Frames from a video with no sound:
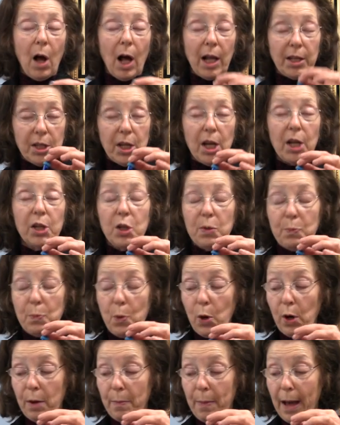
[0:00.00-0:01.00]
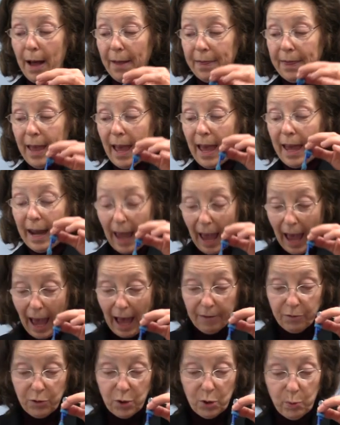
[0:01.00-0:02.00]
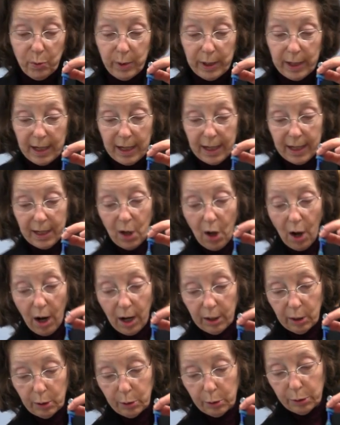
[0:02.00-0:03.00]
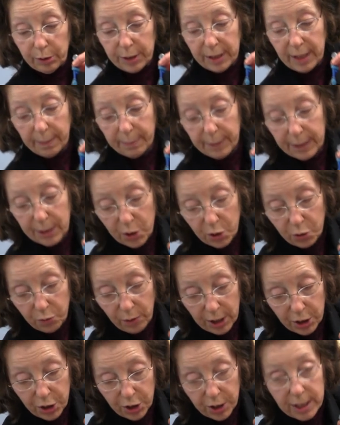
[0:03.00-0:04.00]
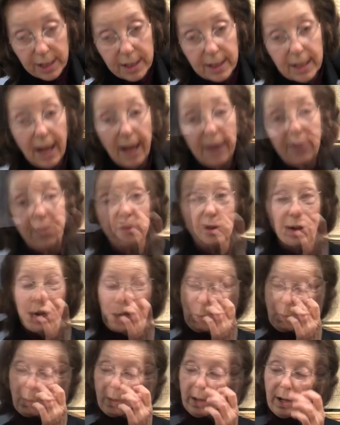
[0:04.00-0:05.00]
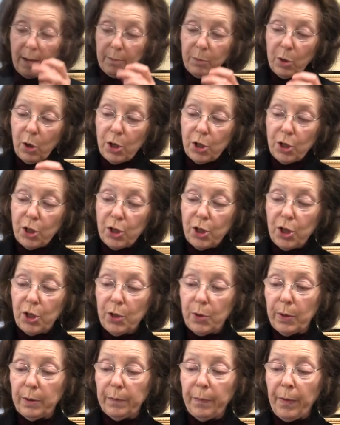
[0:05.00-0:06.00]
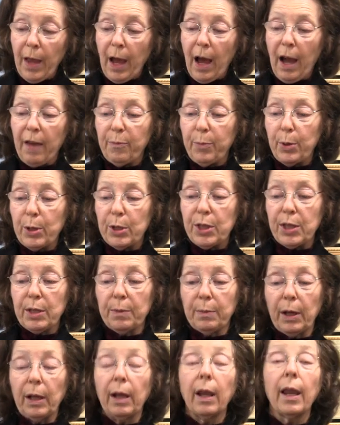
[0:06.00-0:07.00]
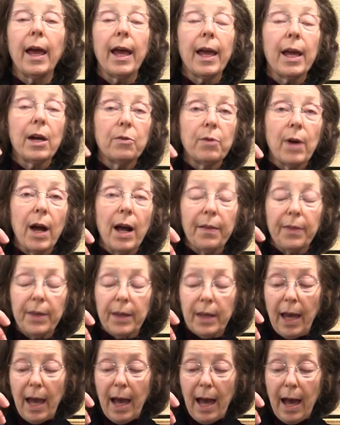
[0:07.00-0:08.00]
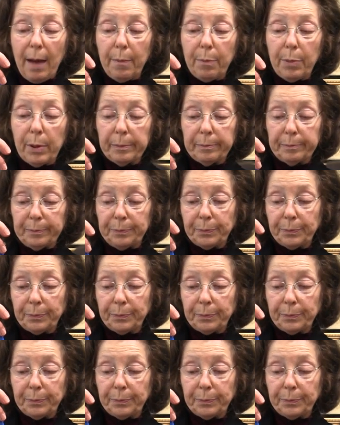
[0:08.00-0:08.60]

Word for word: I'll tell you more about that after we get our little demonstration together. Now, what I'm going to do, I put some clay around the cap,